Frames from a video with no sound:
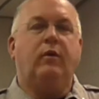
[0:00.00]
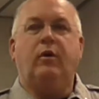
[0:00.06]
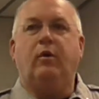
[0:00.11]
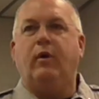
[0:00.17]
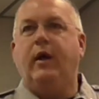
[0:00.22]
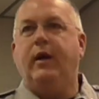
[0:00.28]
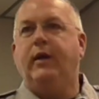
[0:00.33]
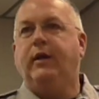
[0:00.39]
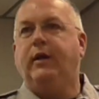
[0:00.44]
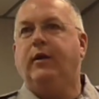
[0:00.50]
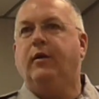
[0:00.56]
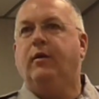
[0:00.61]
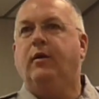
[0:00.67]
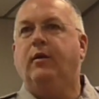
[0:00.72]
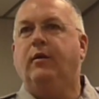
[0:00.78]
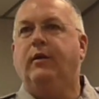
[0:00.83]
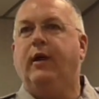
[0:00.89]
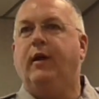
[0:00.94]
grade
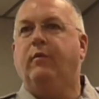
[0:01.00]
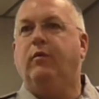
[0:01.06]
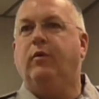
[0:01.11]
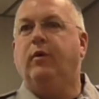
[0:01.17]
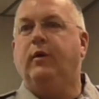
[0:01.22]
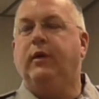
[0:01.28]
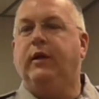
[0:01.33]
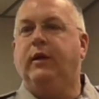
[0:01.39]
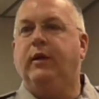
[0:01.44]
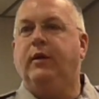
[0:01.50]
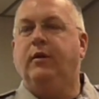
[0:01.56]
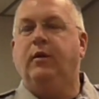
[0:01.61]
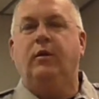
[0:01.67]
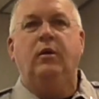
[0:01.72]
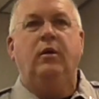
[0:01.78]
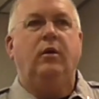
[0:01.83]
that we're in,